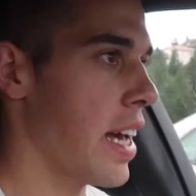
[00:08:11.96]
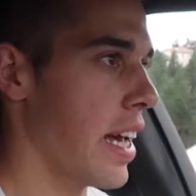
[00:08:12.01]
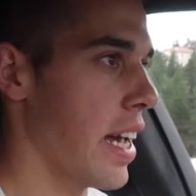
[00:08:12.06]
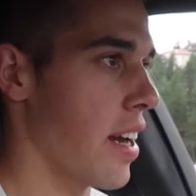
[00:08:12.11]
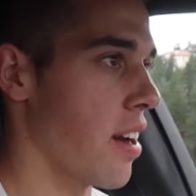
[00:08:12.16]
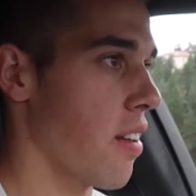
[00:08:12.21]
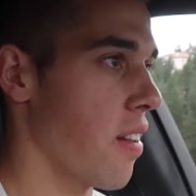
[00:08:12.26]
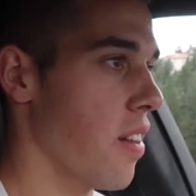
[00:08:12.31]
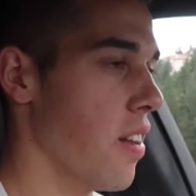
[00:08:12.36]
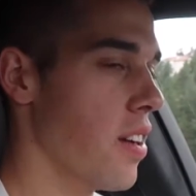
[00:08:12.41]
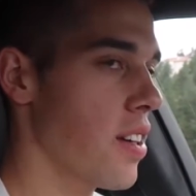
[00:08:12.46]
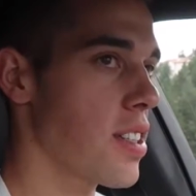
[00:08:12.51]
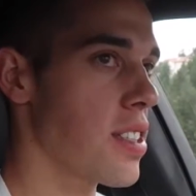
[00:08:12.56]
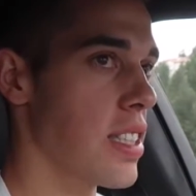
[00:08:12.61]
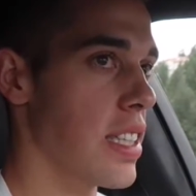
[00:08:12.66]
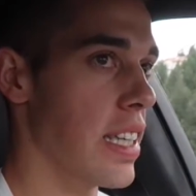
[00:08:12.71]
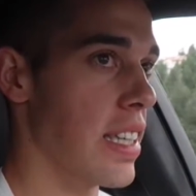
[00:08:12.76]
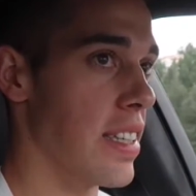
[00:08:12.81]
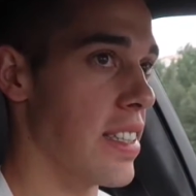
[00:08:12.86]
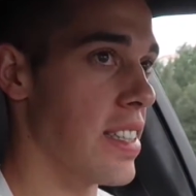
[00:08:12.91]
and
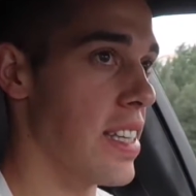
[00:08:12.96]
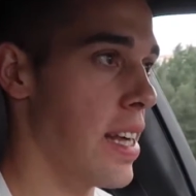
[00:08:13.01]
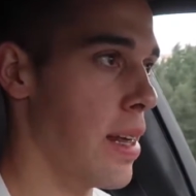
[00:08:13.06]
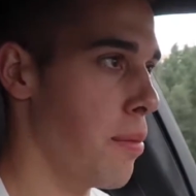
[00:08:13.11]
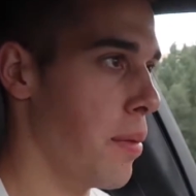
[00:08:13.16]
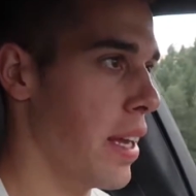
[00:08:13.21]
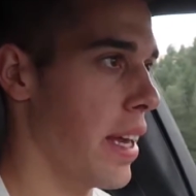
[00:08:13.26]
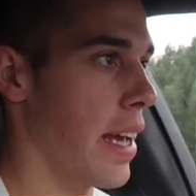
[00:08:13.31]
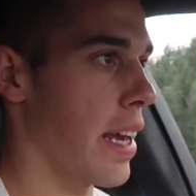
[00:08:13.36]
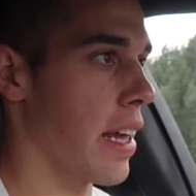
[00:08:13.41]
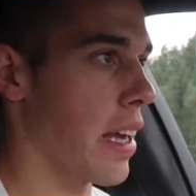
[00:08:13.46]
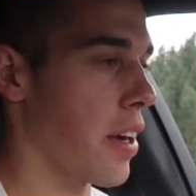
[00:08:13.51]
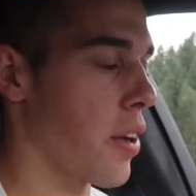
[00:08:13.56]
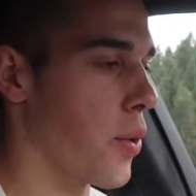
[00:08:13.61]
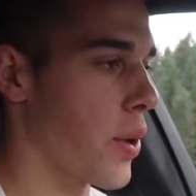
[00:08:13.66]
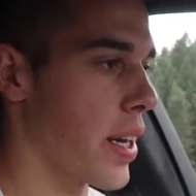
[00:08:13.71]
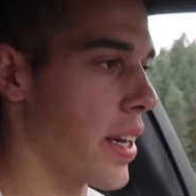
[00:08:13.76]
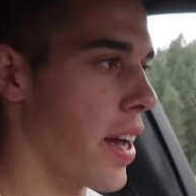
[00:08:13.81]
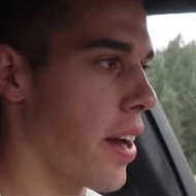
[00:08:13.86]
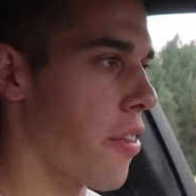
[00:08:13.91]
looks intimidating
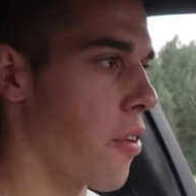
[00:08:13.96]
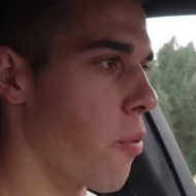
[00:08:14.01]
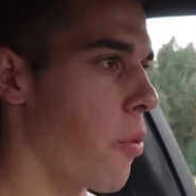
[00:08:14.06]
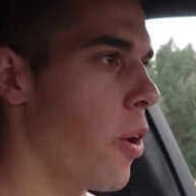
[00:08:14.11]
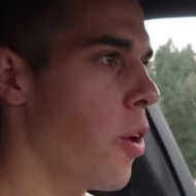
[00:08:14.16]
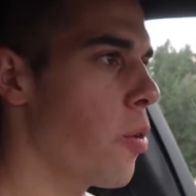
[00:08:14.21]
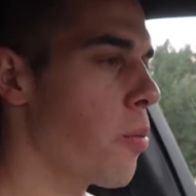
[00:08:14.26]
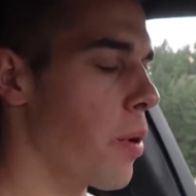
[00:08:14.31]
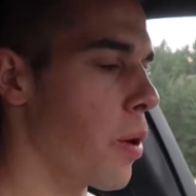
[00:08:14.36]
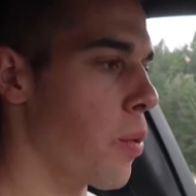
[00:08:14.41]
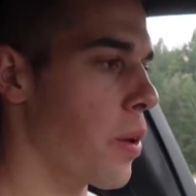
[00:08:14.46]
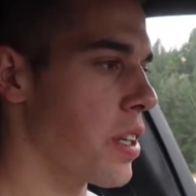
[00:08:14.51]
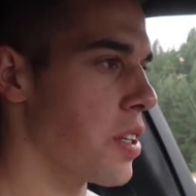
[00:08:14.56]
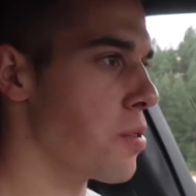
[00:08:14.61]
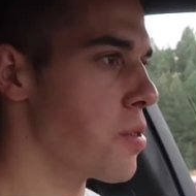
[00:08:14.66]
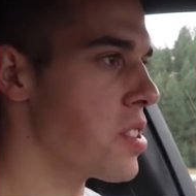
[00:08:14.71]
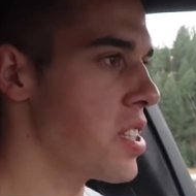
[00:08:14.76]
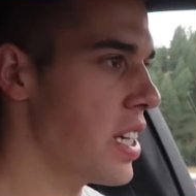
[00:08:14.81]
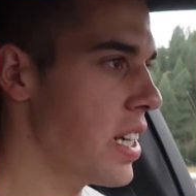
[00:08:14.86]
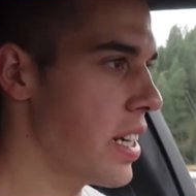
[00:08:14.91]
going down the road, but when
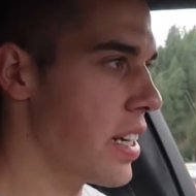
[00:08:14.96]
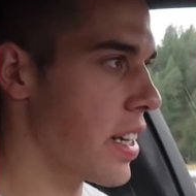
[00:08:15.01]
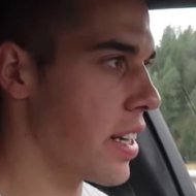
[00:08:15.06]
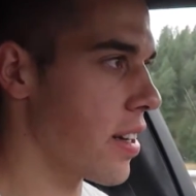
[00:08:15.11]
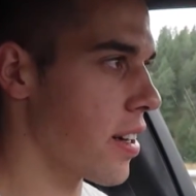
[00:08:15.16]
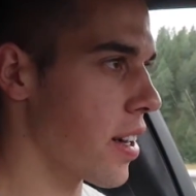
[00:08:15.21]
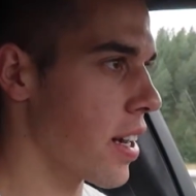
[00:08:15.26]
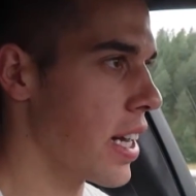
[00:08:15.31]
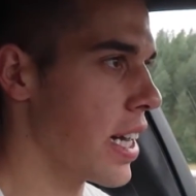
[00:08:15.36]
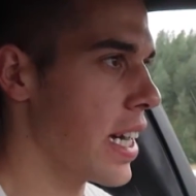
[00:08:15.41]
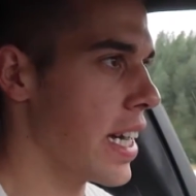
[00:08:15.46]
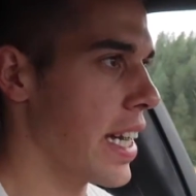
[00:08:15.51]
you sit in here,